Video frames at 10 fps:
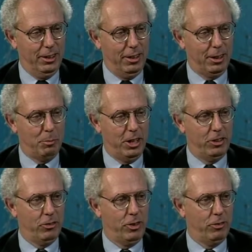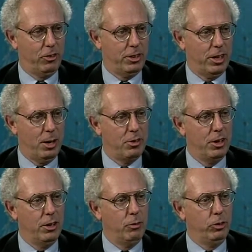occupation three or four times.
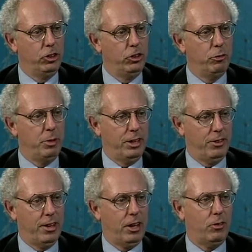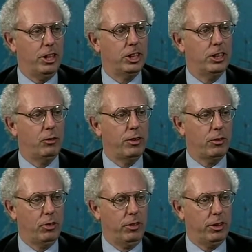Right. Would you speak to that question and what the
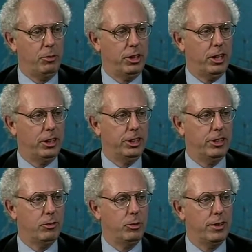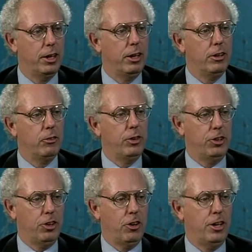role of the community college is with well,
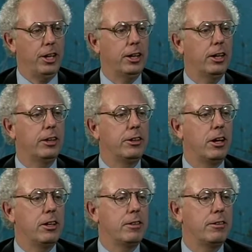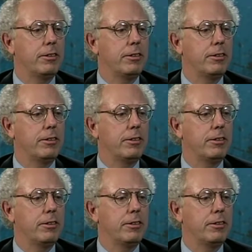returning adults?